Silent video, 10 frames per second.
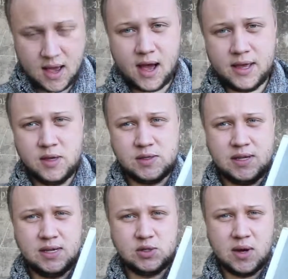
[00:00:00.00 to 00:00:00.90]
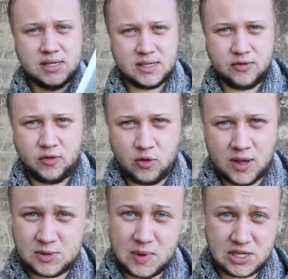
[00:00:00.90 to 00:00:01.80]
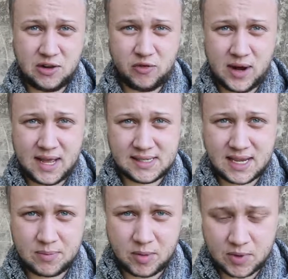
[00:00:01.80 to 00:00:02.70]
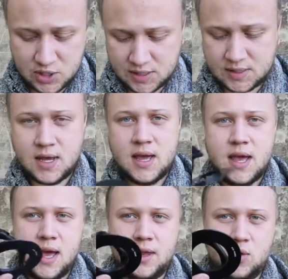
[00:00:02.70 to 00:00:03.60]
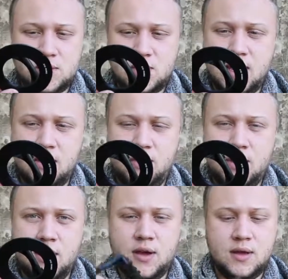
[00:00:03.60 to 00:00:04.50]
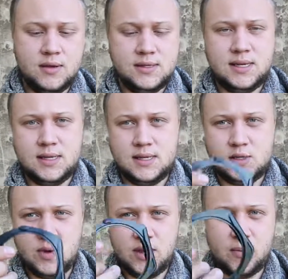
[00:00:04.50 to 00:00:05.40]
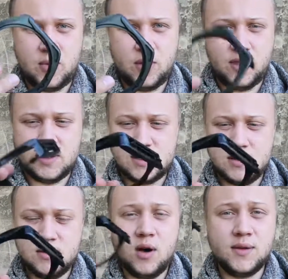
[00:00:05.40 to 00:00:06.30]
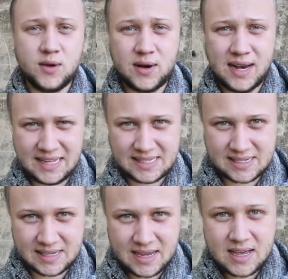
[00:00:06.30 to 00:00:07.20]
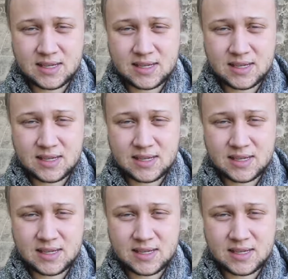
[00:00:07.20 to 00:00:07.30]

I use these ones especially for landscape images, and you also get the settings where you can put this on your lens.